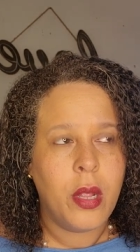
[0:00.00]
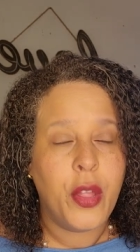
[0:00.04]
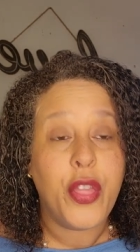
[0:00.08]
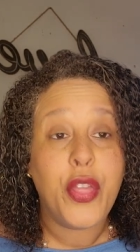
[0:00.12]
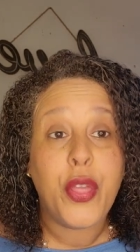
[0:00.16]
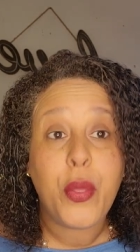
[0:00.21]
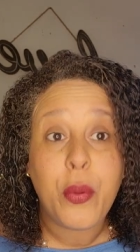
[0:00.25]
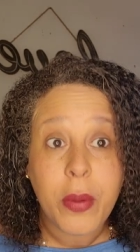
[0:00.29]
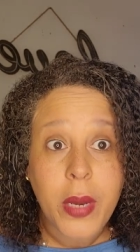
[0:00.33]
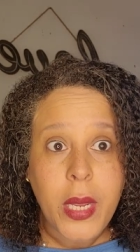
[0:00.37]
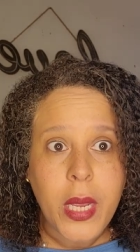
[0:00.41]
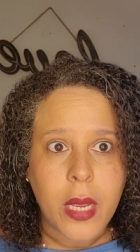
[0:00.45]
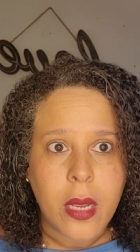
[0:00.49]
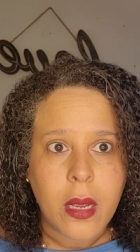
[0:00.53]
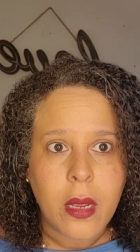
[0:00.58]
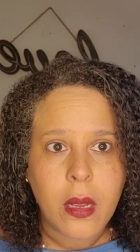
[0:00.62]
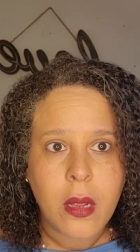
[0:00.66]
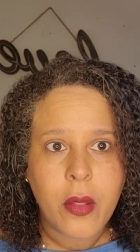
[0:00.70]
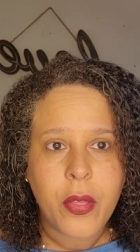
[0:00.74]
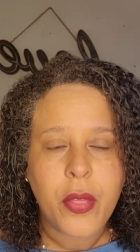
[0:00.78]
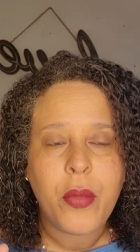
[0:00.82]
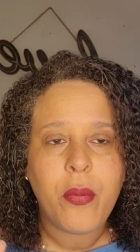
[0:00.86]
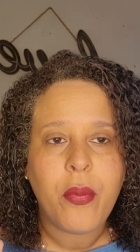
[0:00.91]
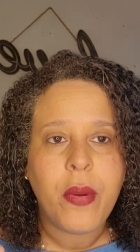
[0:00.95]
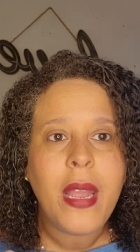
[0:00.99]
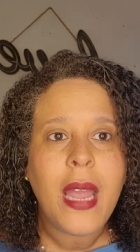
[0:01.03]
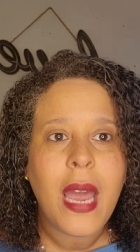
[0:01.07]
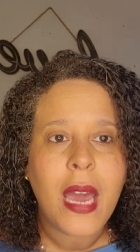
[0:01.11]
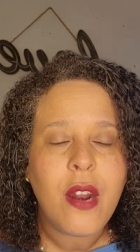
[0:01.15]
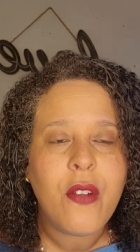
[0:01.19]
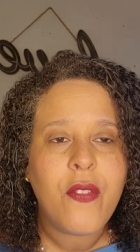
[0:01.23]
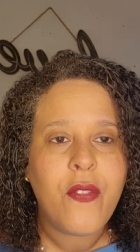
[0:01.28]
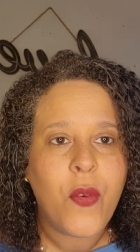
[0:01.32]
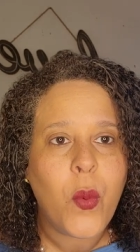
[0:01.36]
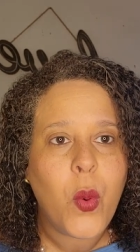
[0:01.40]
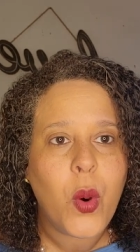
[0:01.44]
three, three out
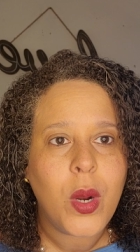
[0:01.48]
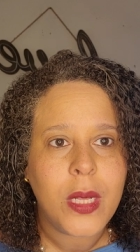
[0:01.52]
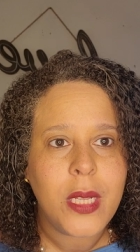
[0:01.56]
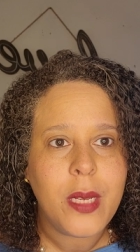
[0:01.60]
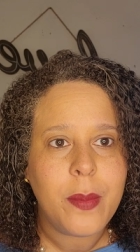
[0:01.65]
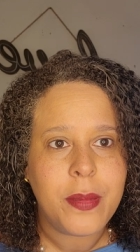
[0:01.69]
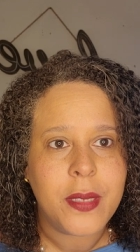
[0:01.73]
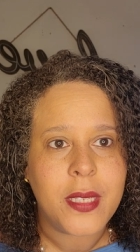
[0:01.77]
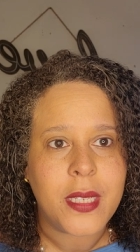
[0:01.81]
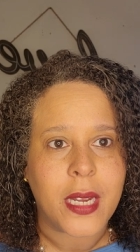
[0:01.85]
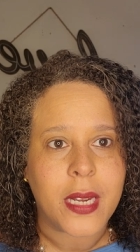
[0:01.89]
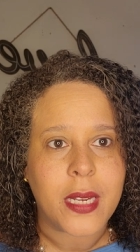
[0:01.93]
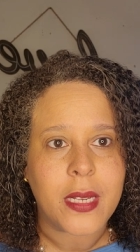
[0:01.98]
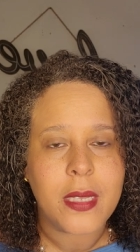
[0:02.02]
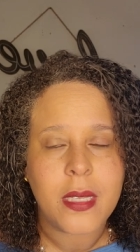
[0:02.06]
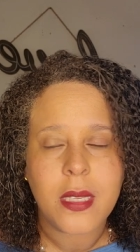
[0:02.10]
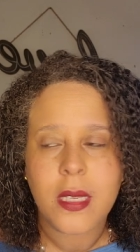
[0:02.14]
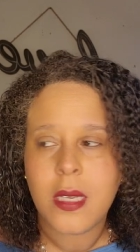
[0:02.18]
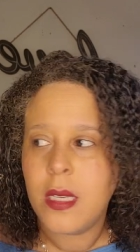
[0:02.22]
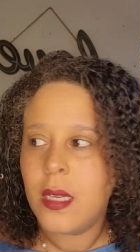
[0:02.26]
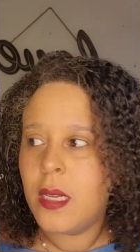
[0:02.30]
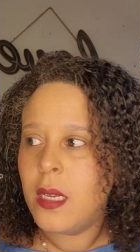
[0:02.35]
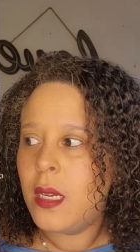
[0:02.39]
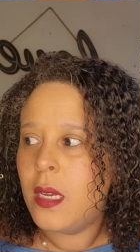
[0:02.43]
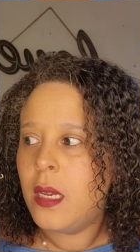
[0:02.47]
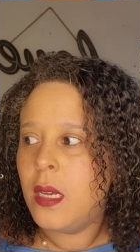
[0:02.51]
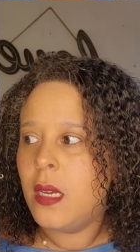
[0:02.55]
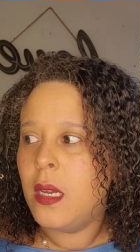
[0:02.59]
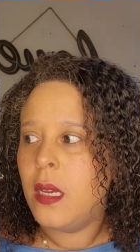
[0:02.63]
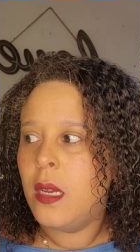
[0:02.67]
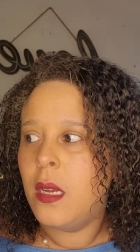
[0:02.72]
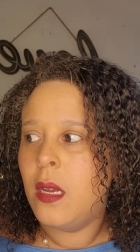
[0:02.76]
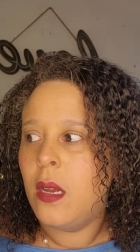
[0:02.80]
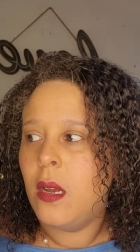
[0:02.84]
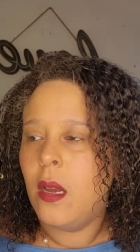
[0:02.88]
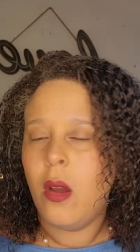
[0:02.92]
of four lipsticks
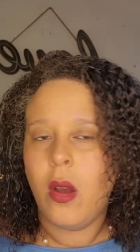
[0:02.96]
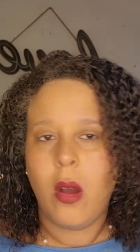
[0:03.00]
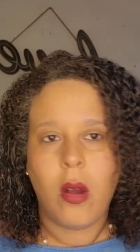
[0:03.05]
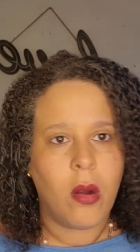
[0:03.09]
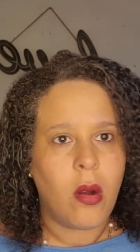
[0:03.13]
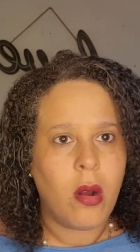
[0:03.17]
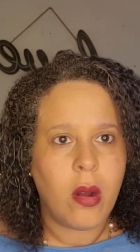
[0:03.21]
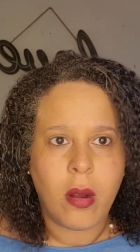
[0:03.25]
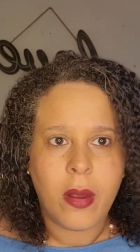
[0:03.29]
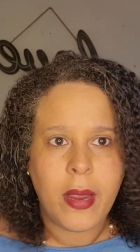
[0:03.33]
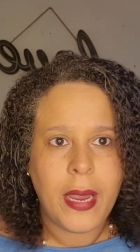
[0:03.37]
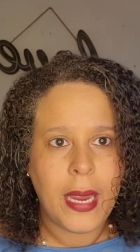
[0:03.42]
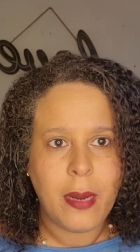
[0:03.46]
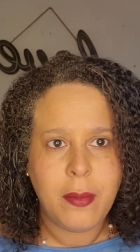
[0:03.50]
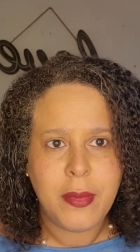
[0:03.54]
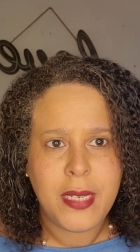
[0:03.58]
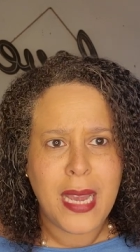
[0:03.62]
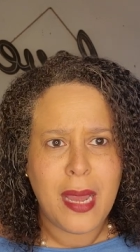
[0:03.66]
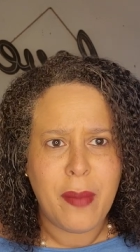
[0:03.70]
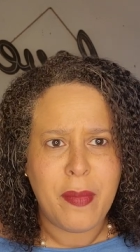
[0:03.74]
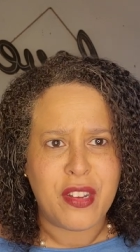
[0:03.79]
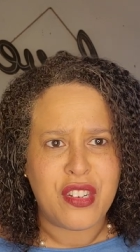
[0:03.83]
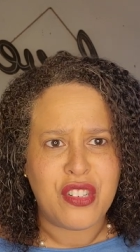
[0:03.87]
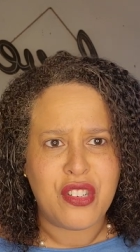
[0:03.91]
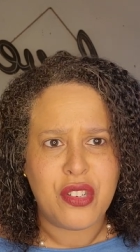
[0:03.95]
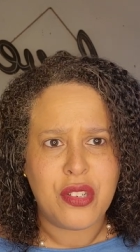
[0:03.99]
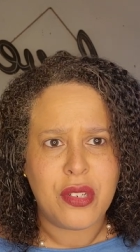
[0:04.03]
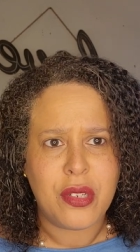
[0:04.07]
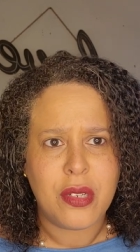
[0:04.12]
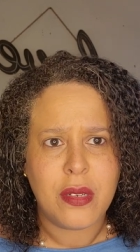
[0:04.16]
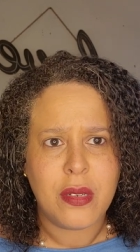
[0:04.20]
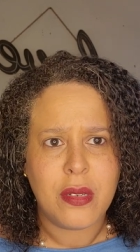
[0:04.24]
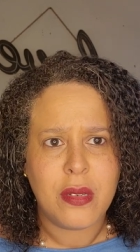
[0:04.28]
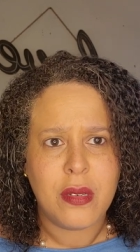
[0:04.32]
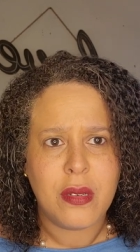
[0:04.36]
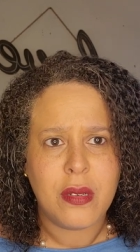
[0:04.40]
came damaged.
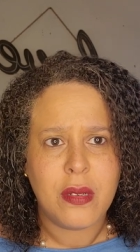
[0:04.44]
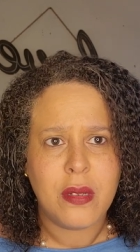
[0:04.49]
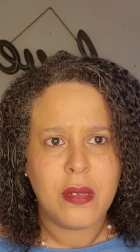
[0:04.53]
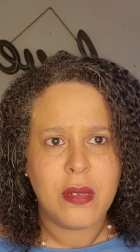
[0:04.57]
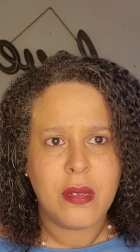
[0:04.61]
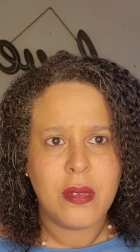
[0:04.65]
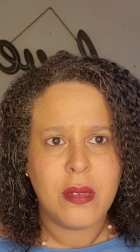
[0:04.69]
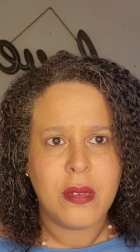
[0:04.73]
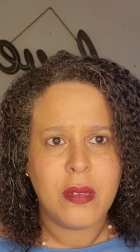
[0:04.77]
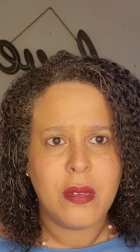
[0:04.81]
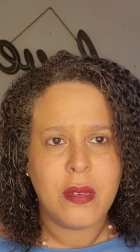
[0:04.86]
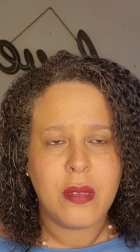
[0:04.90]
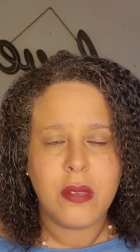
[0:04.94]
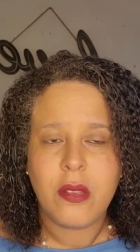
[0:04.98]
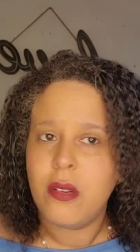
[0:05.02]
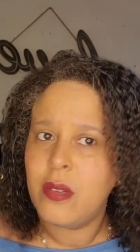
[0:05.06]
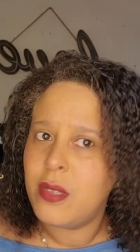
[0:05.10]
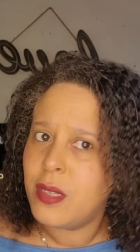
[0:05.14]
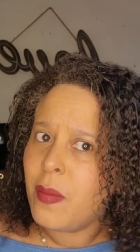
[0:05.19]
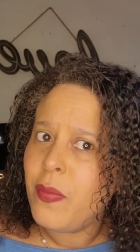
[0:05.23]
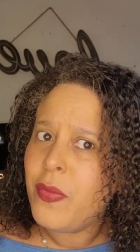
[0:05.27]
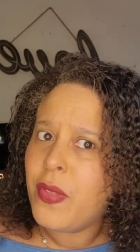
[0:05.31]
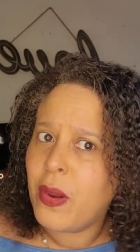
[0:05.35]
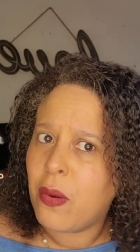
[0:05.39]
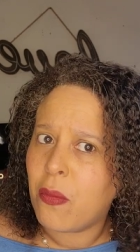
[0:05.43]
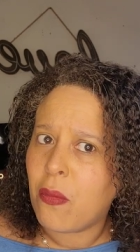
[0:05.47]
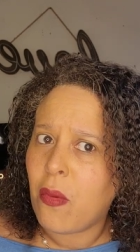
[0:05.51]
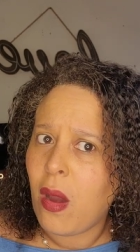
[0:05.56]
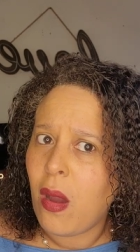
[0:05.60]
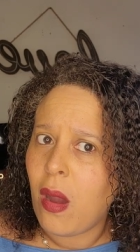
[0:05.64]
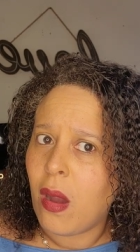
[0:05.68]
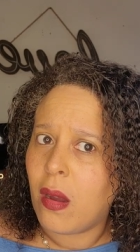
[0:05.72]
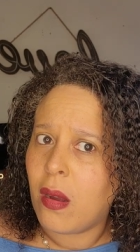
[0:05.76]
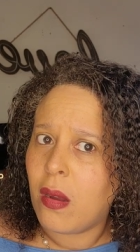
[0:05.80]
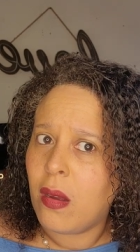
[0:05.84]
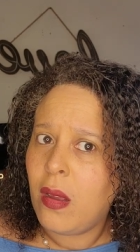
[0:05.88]
There's something
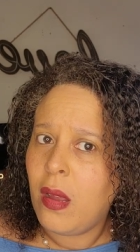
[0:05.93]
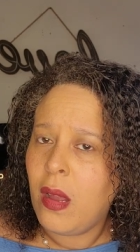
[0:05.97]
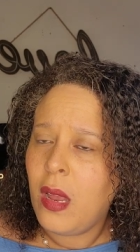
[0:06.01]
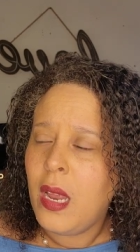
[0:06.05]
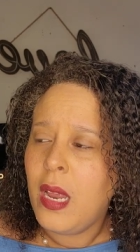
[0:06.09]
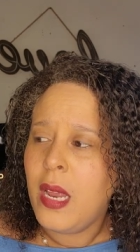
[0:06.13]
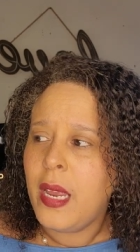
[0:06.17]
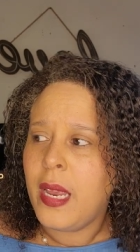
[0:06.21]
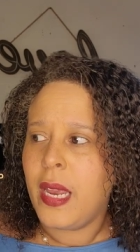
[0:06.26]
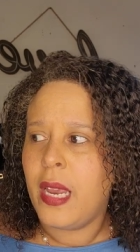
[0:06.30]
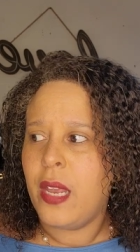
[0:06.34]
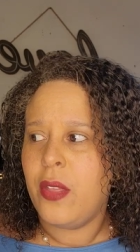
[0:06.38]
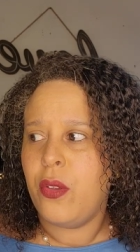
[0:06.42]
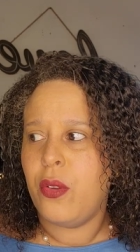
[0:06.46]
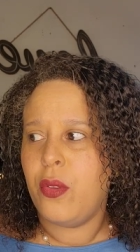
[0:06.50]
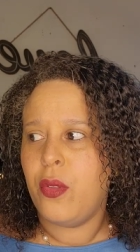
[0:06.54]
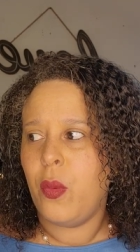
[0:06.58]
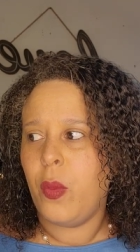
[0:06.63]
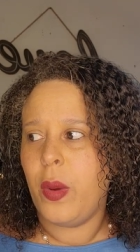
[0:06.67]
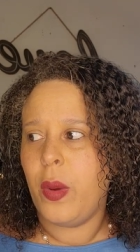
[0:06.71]
wrong. Either the